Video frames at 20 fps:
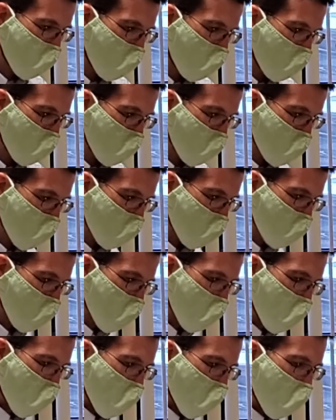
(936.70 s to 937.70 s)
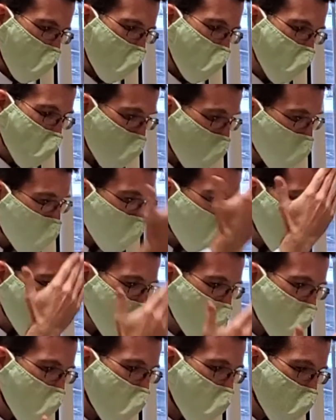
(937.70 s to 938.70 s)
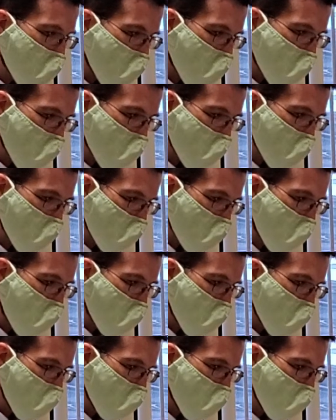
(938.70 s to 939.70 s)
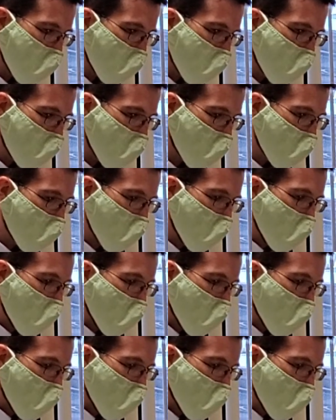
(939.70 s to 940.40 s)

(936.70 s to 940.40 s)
fast. So that's where that word comes from. If you've ever